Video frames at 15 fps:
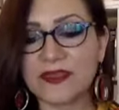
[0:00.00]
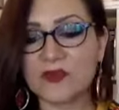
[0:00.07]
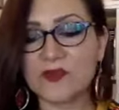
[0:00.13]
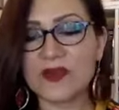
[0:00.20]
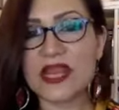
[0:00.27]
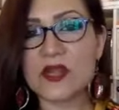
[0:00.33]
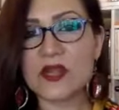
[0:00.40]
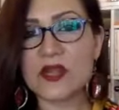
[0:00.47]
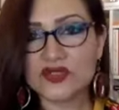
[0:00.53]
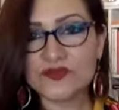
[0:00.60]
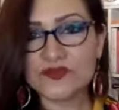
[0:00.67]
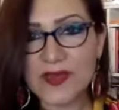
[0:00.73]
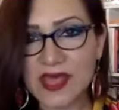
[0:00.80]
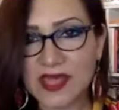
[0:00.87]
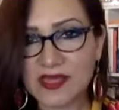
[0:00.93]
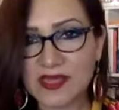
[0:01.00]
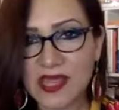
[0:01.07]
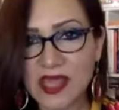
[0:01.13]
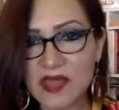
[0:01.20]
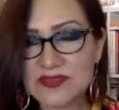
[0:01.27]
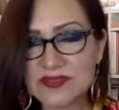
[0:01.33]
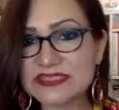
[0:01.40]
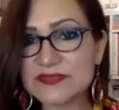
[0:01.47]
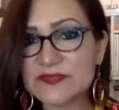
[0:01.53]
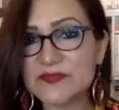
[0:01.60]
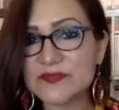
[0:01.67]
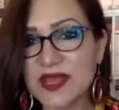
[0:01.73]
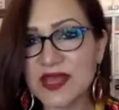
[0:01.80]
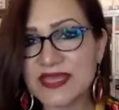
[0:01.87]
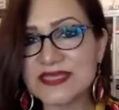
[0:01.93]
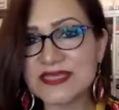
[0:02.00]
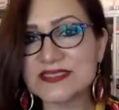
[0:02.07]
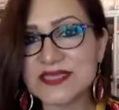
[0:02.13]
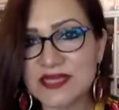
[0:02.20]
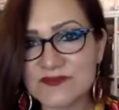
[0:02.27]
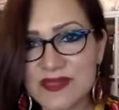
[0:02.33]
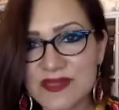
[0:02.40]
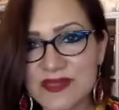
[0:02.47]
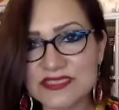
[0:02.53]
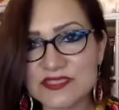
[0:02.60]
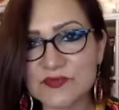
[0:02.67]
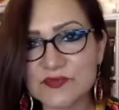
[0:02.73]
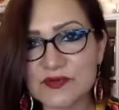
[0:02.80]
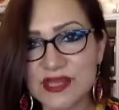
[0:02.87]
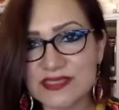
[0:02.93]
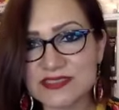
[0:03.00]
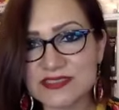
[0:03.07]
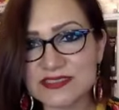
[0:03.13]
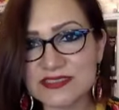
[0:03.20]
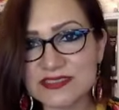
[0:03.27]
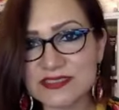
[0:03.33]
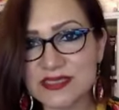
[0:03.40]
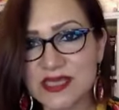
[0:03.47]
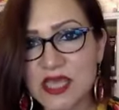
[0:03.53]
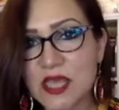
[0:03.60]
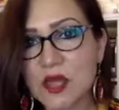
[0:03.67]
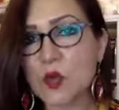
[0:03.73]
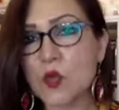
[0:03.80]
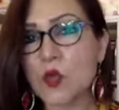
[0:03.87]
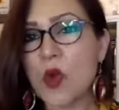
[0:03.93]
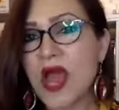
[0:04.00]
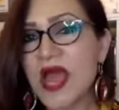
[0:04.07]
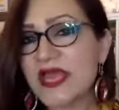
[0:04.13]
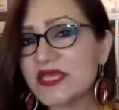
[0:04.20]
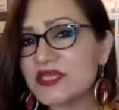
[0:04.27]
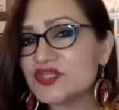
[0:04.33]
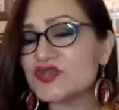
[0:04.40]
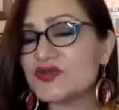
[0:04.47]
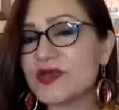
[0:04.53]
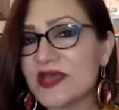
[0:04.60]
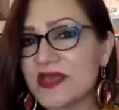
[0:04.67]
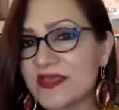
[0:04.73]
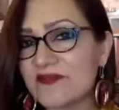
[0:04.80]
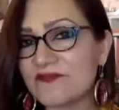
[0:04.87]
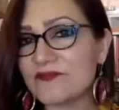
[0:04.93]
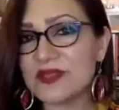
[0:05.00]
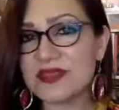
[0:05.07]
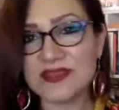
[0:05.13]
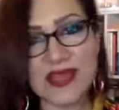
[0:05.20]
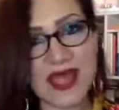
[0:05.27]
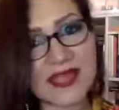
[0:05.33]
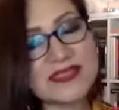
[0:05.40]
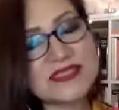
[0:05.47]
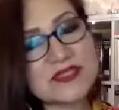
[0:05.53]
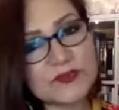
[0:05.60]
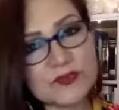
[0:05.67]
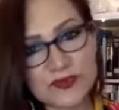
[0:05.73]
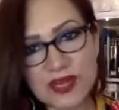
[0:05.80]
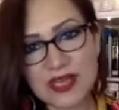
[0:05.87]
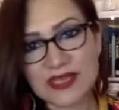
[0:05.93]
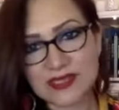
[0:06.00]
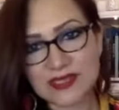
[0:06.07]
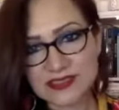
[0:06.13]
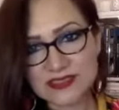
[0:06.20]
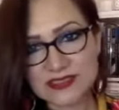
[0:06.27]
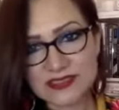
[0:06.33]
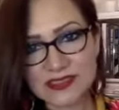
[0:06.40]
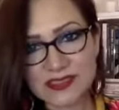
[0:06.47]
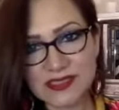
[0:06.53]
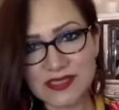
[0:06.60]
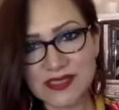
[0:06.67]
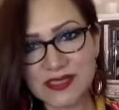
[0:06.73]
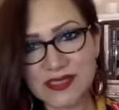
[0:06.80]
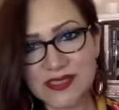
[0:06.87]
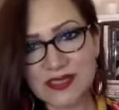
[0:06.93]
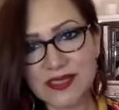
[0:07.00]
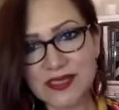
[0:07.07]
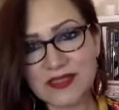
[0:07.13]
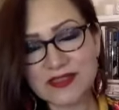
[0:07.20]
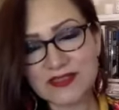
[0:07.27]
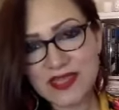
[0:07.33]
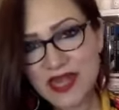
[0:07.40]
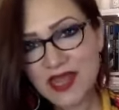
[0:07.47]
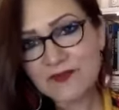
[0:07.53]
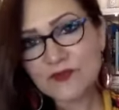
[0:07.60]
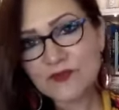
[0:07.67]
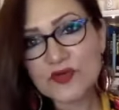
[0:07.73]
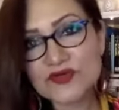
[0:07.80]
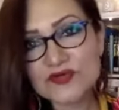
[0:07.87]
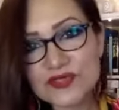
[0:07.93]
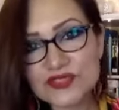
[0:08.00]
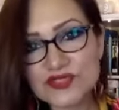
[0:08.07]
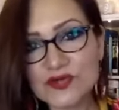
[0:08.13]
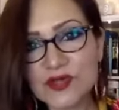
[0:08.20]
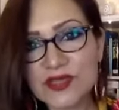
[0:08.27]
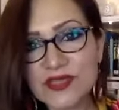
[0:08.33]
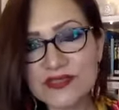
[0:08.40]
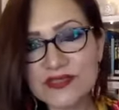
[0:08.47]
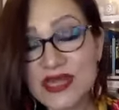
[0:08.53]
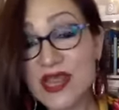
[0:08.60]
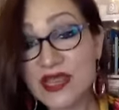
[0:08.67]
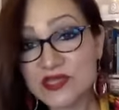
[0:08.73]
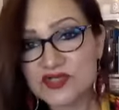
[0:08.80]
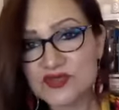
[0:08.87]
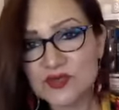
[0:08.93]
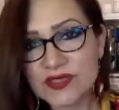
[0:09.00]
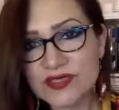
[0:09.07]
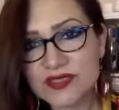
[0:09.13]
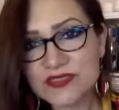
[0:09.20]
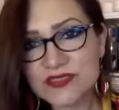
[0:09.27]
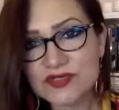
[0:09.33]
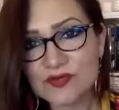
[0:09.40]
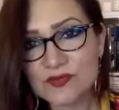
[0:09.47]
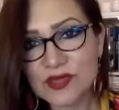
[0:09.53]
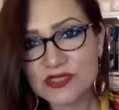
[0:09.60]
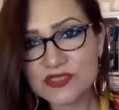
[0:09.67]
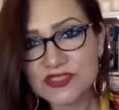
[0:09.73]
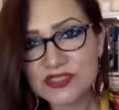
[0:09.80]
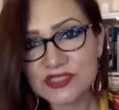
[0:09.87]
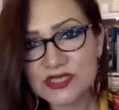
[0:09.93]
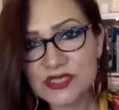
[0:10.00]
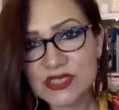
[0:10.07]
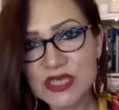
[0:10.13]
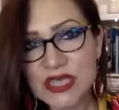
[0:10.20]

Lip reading: when I looked back, I was surprised at my surprise. Why should I have been that surprised that I'm going to enjoy, that I enjoyed it so much?